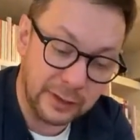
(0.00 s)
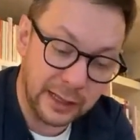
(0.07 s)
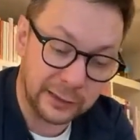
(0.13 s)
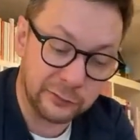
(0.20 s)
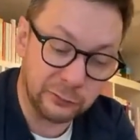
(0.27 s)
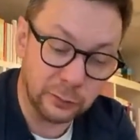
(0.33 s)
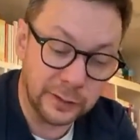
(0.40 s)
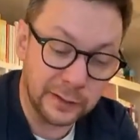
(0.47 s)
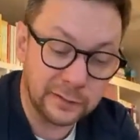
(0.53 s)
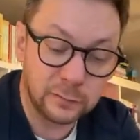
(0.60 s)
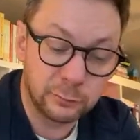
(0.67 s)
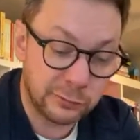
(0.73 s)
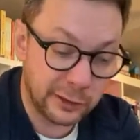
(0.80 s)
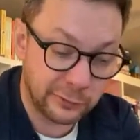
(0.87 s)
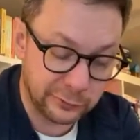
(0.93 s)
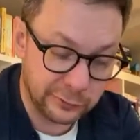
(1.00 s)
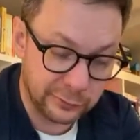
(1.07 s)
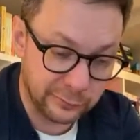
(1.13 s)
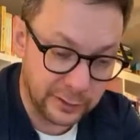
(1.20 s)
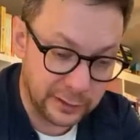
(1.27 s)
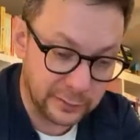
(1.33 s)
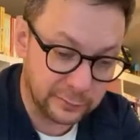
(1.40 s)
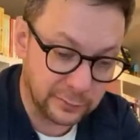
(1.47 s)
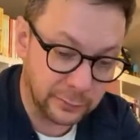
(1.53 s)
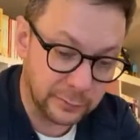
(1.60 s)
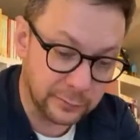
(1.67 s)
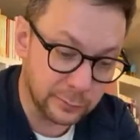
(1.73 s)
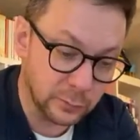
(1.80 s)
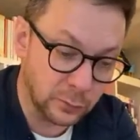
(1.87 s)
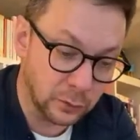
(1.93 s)
actual expression of it, so
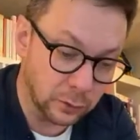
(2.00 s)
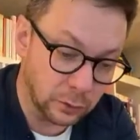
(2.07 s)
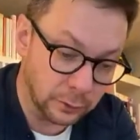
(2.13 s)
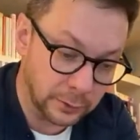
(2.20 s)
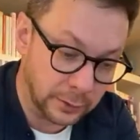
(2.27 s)
it's more